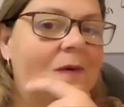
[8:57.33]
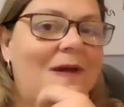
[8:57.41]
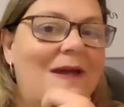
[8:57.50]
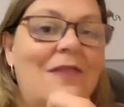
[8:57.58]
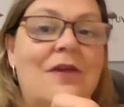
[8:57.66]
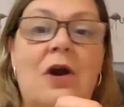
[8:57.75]

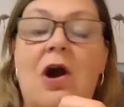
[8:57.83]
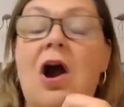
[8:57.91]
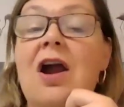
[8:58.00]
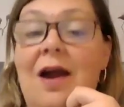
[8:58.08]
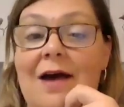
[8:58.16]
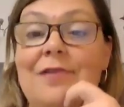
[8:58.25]
Okay, there
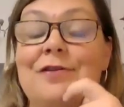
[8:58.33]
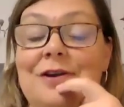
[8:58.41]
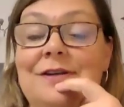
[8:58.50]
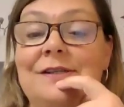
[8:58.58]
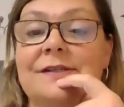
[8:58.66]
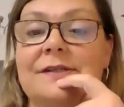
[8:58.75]
are
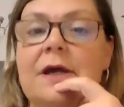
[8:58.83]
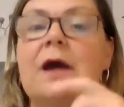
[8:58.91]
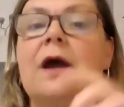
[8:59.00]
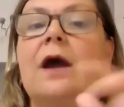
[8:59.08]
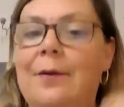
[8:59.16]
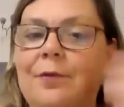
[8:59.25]
others,
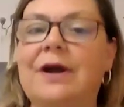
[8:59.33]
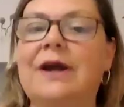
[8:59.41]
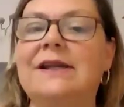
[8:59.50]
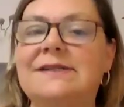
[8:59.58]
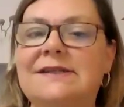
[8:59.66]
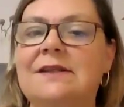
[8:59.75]
and we're
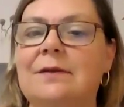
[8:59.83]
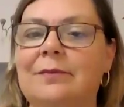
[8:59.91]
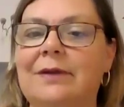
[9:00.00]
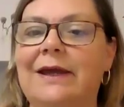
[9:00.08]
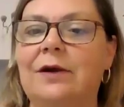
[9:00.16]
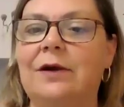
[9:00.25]
going to see them
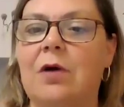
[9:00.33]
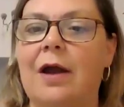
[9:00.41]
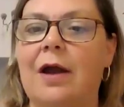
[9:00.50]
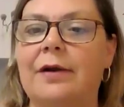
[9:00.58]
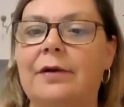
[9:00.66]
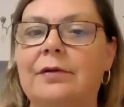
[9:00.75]
later
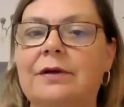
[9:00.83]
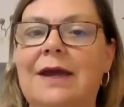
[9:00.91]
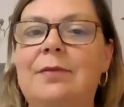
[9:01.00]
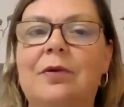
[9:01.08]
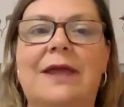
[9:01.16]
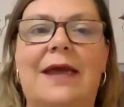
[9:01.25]
on, okay,
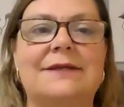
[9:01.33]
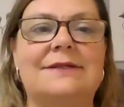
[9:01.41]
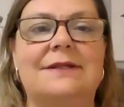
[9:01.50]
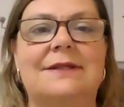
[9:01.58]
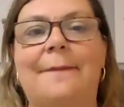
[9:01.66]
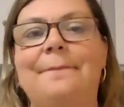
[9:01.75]
but we'll get
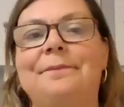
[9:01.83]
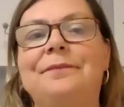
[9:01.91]
to them.